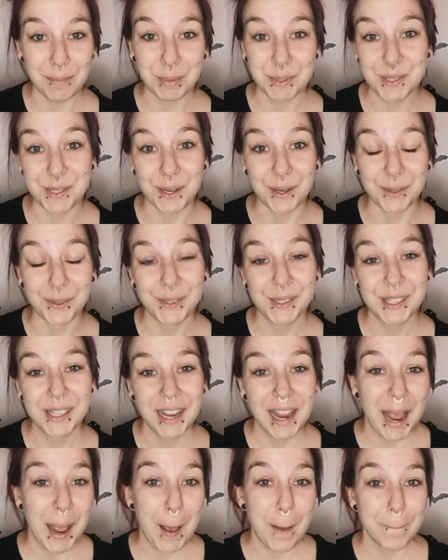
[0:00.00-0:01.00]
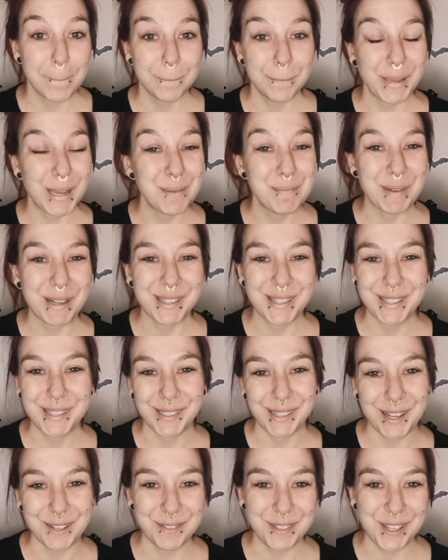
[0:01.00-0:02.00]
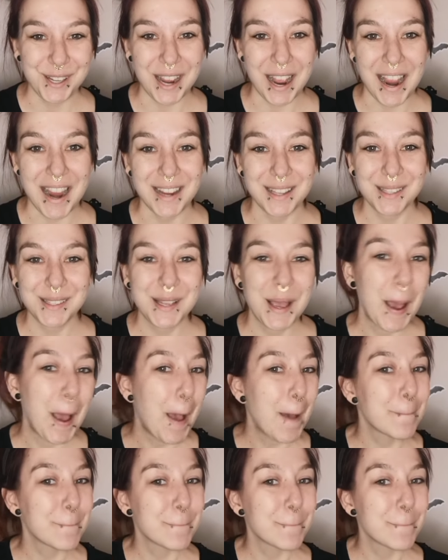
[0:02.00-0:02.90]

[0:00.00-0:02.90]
episode. Big monster love to you guys.